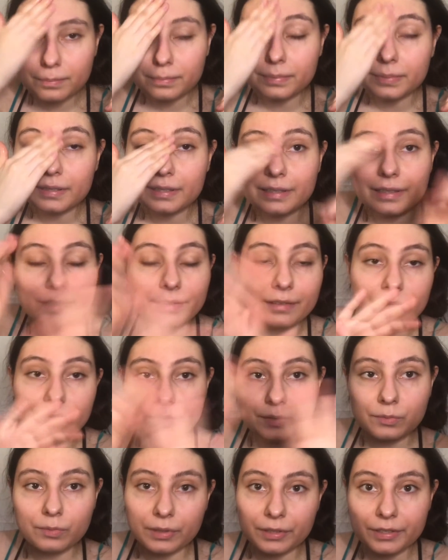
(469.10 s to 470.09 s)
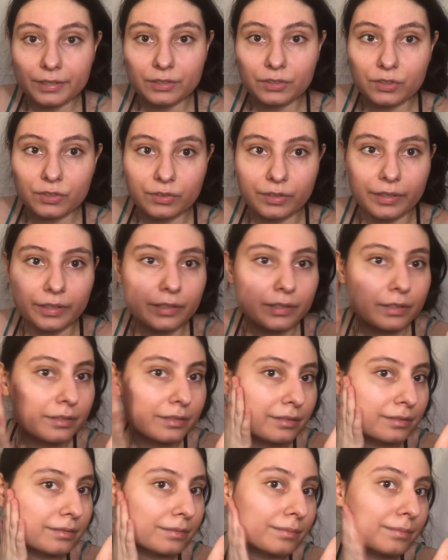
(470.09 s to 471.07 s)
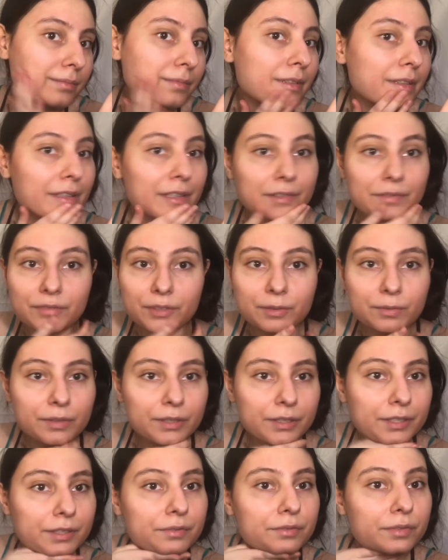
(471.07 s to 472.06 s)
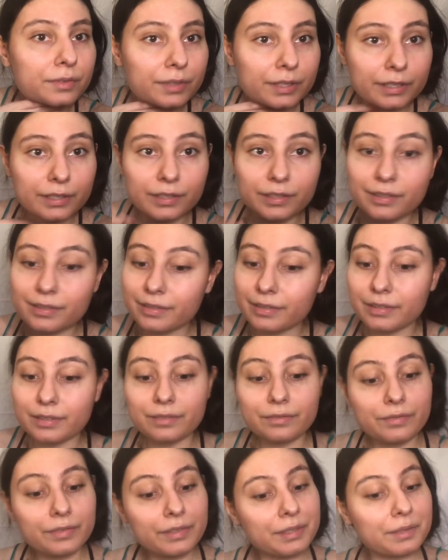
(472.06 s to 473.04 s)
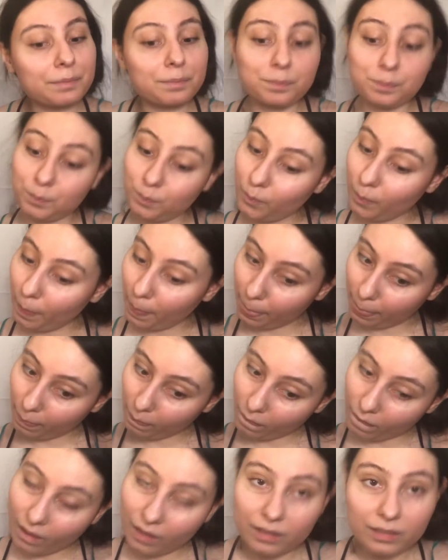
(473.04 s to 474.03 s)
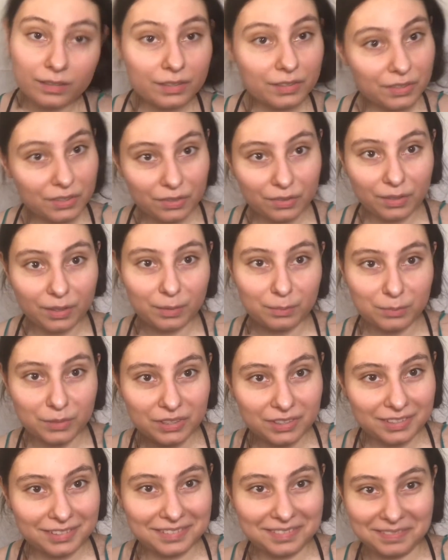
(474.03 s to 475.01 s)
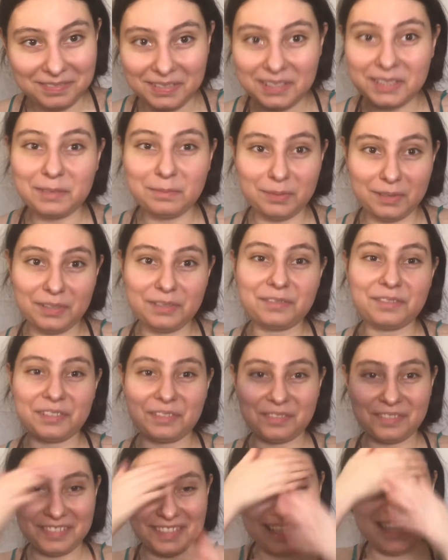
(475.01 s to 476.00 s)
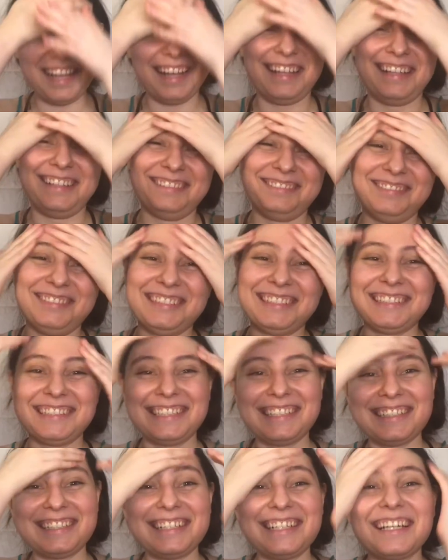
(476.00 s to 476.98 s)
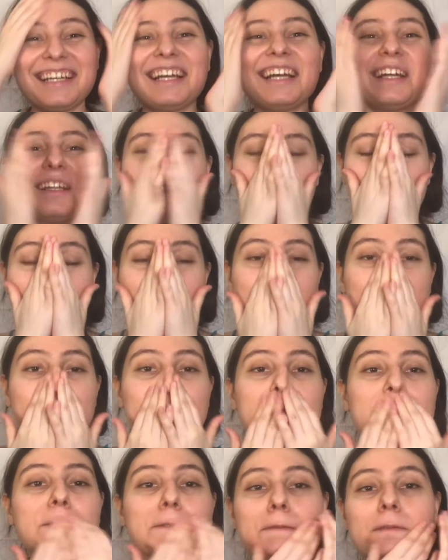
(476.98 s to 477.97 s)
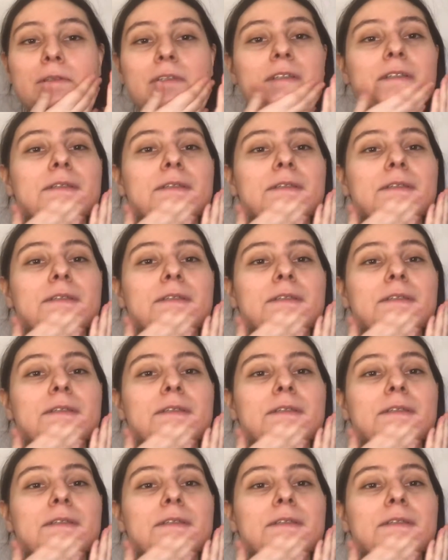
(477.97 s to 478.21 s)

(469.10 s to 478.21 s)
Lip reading: but everywhere is dry. Everywhere. Even, you know, I'm just keeping it real. I'm just kidding. No, for real.